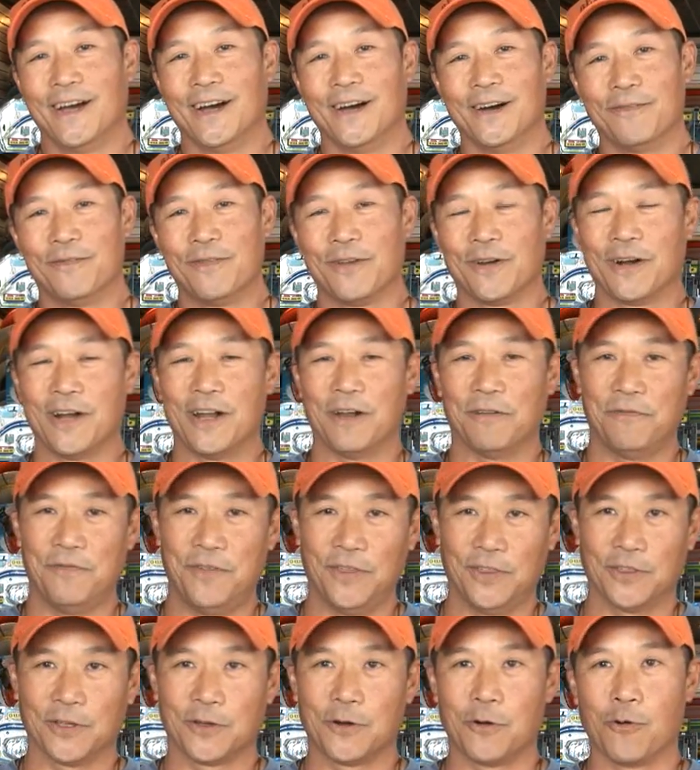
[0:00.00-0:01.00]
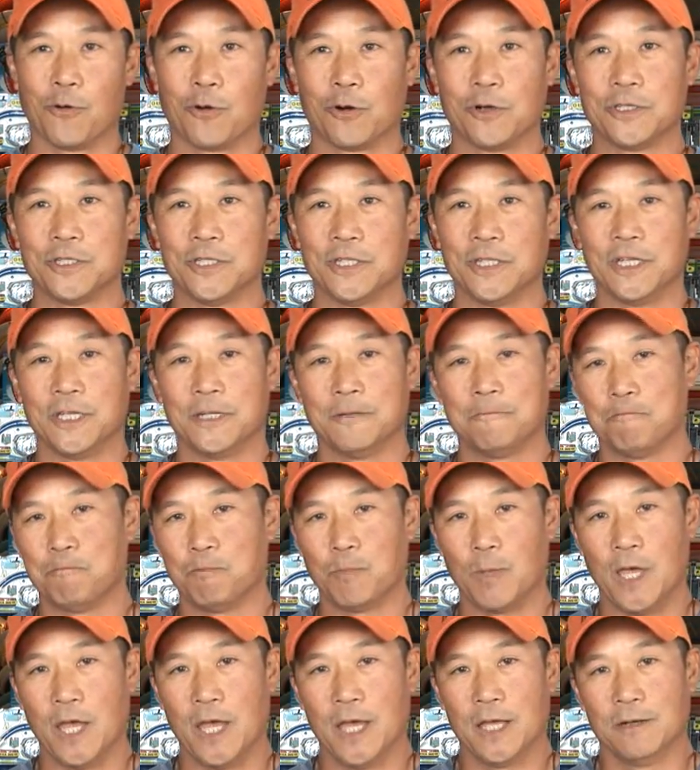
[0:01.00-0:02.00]
figure out how to fit the cores in it,
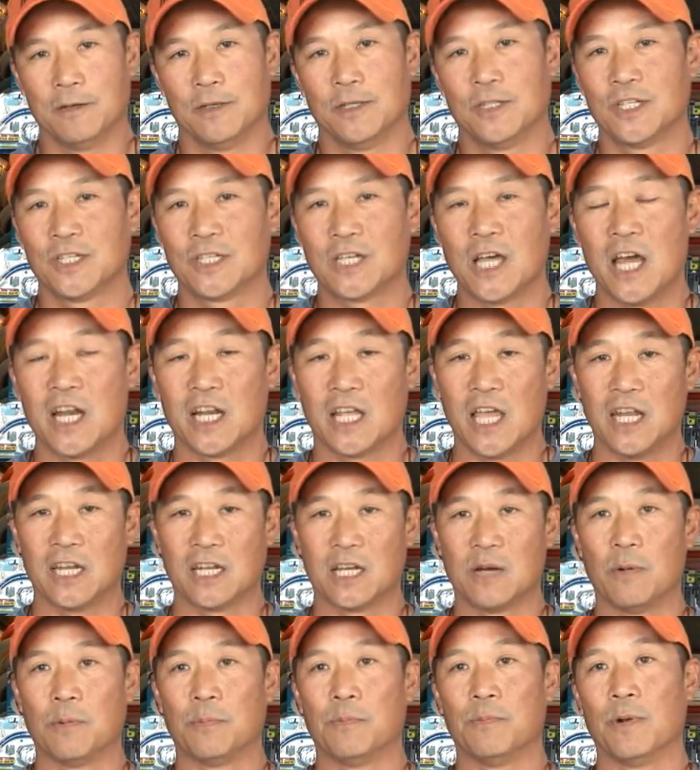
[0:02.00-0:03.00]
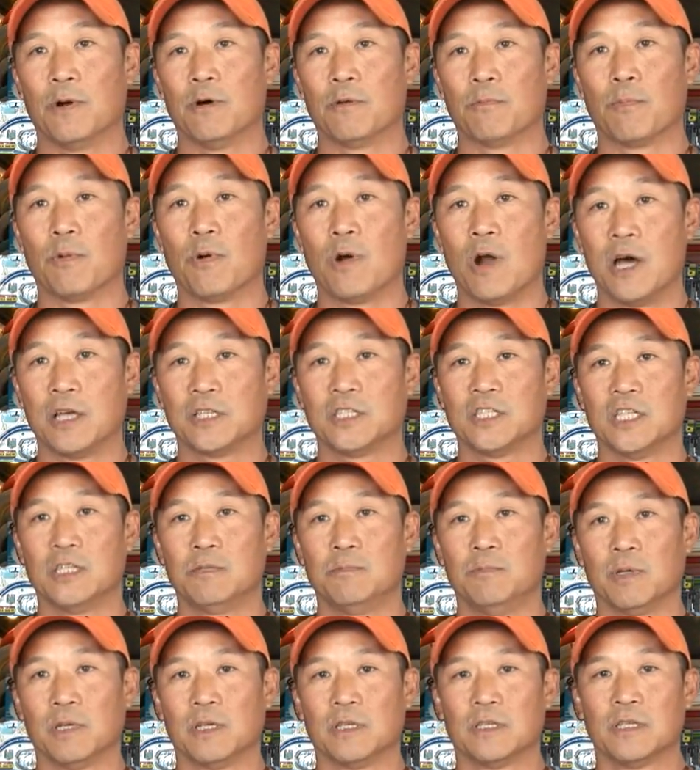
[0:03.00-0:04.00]
and just kind of had to come up with my own process,
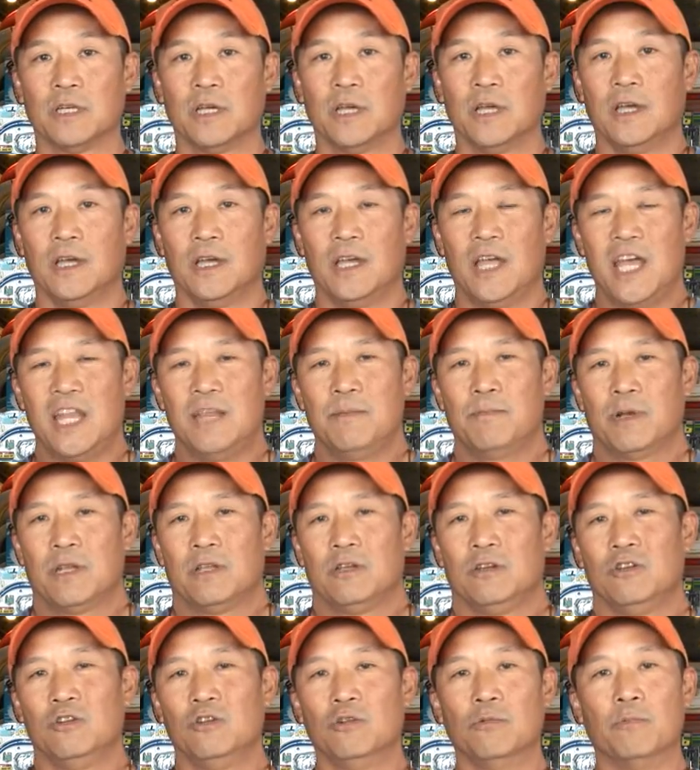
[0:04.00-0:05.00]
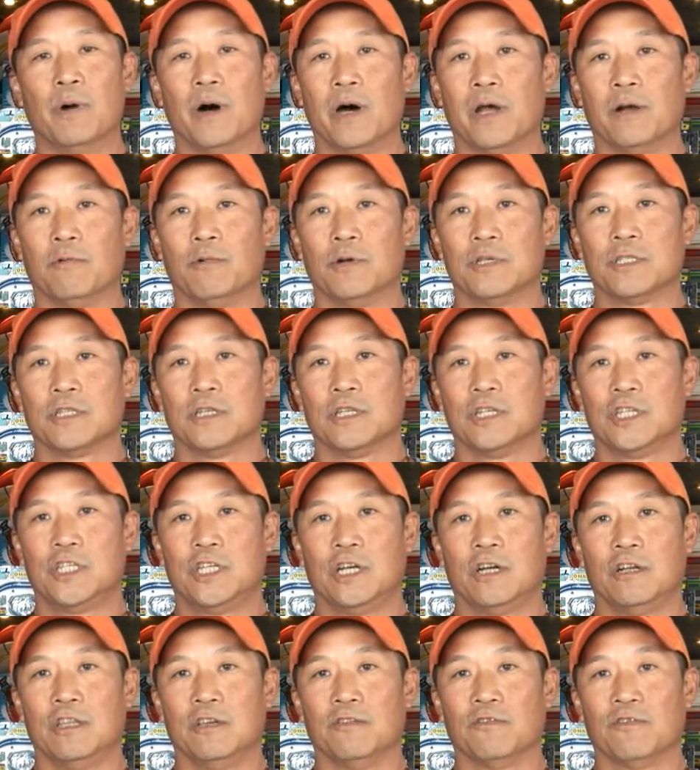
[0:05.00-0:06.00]
because anybody who knew about it wasn't going to
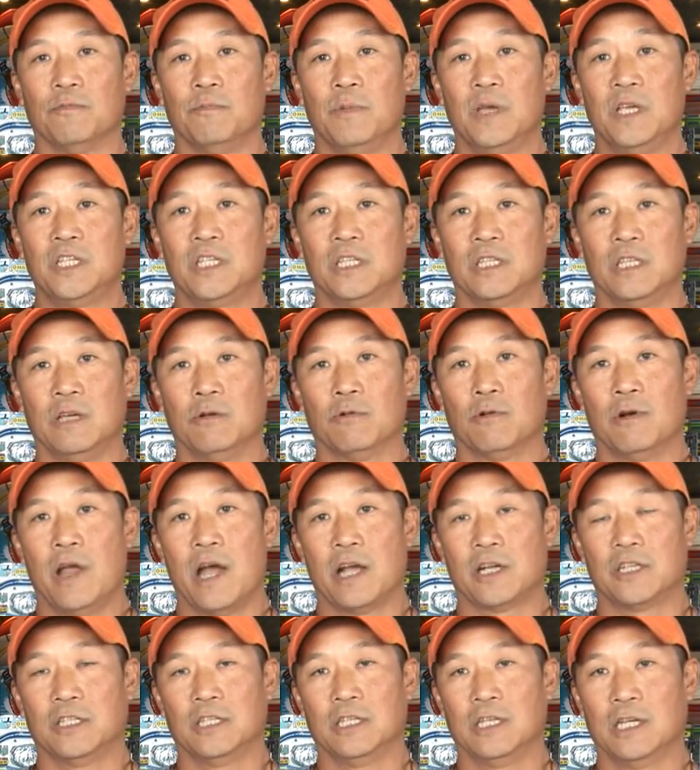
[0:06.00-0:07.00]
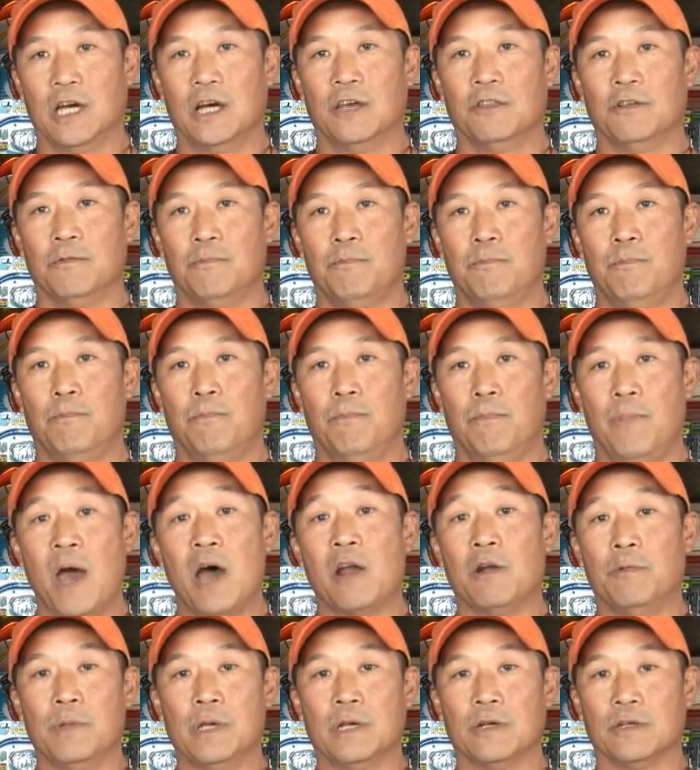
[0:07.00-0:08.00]
share the information. They were actually other
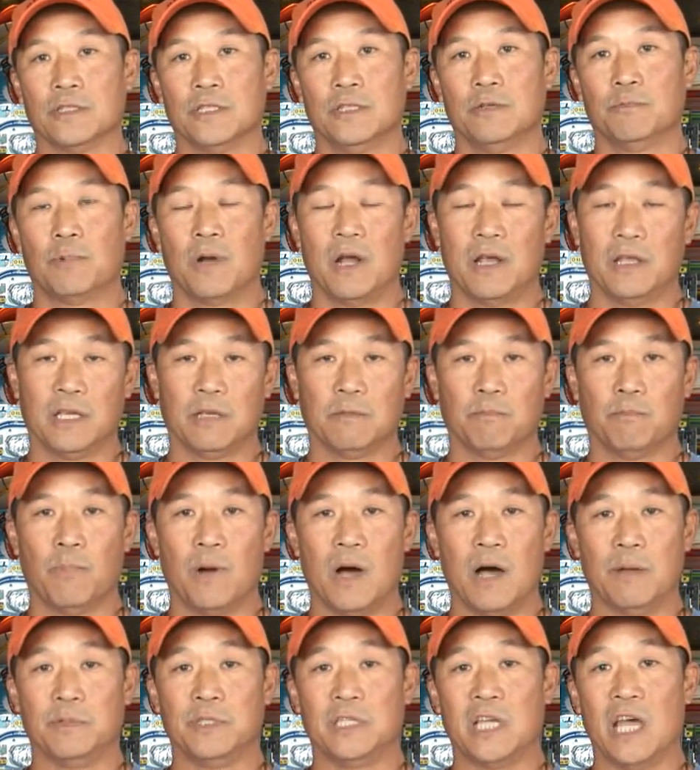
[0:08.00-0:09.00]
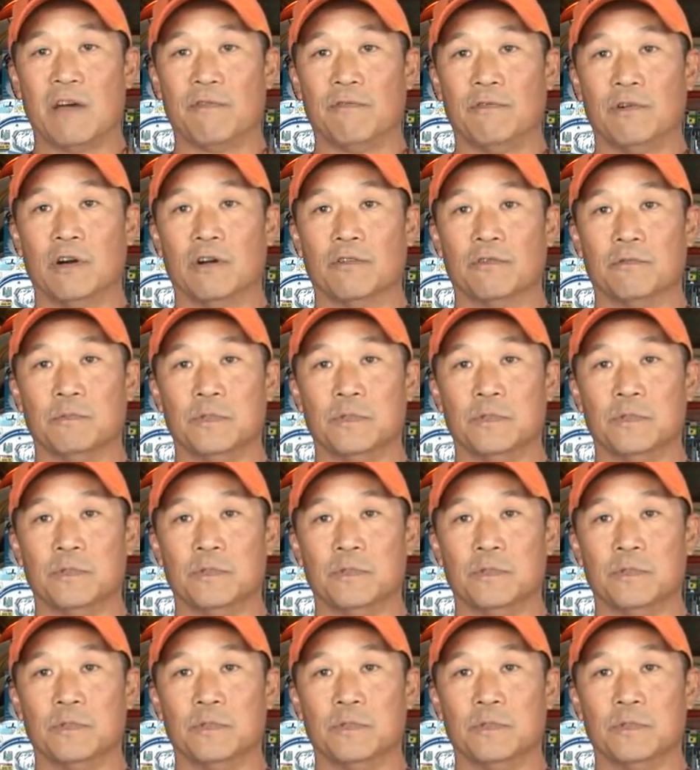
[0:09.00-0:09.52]
paddle makers, probably like Bob Zavro from